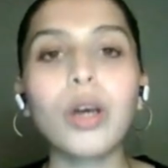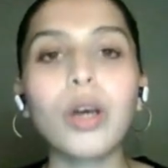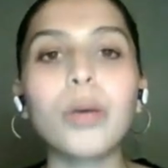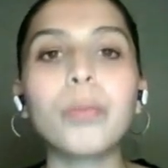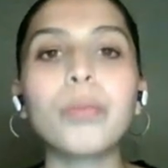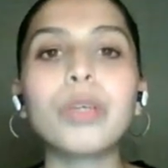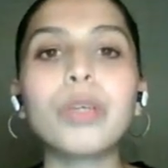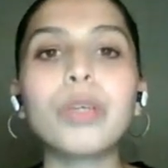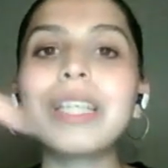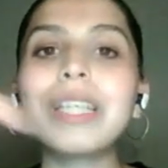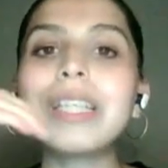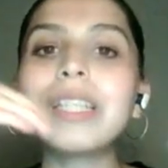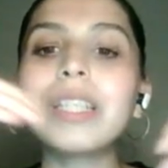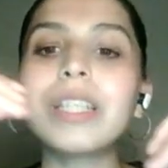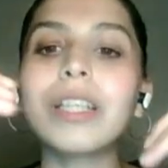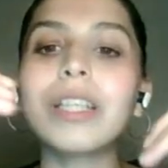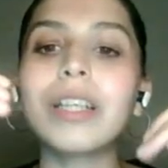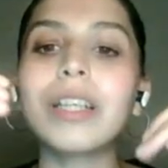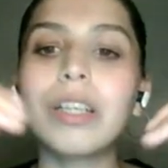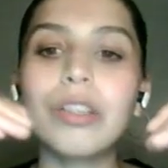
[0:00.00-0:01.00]
But
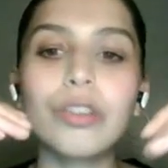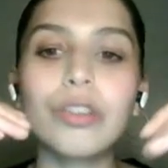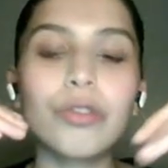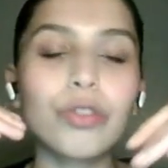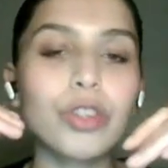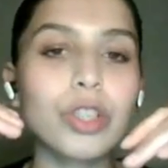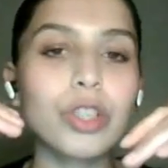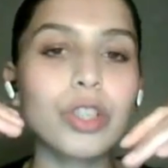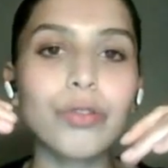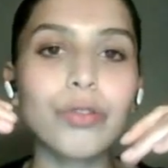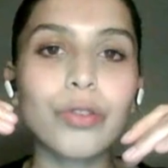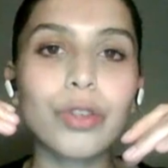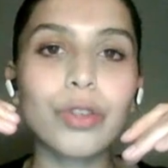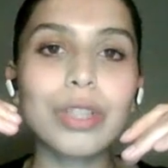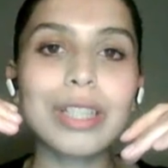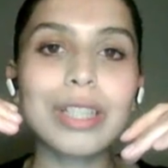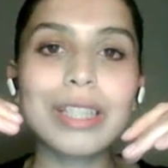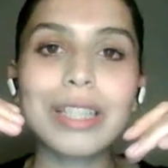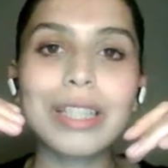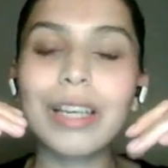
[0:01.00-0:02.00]
this, just for the
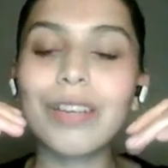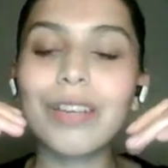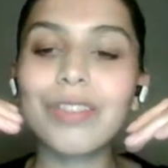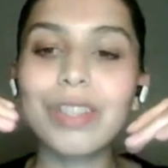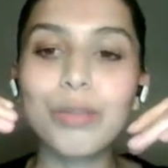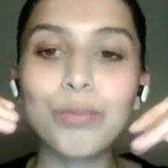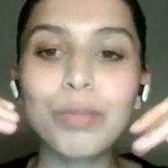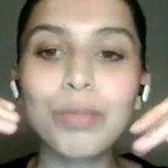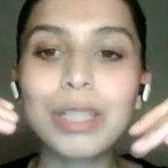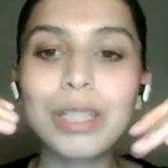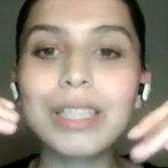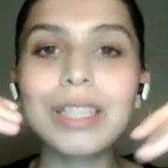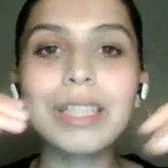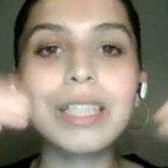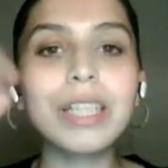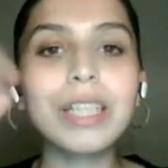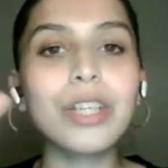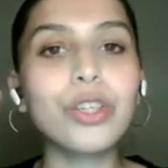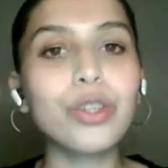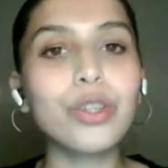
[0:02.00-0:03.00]
sake of
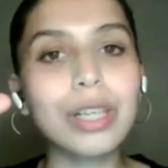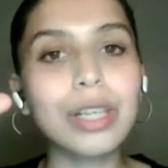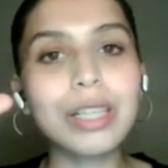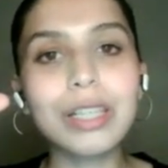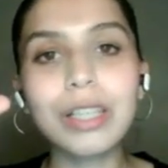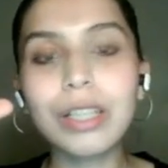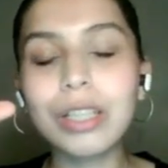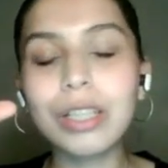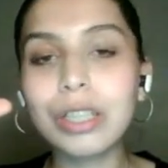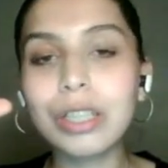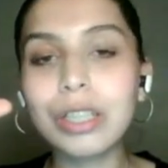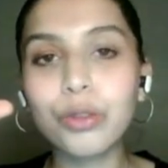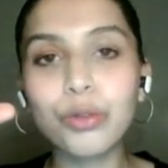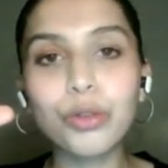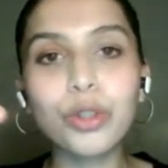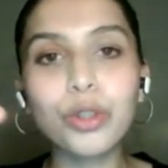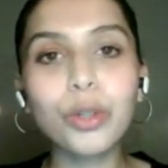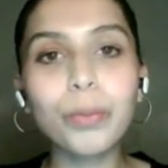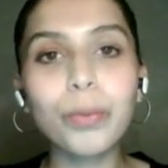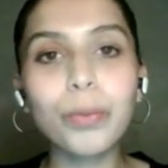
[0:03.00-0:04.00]
simplicity, you can
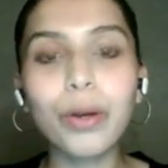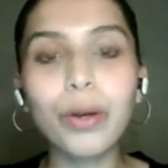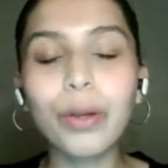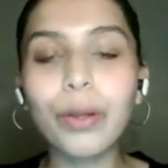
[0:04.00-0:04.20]
group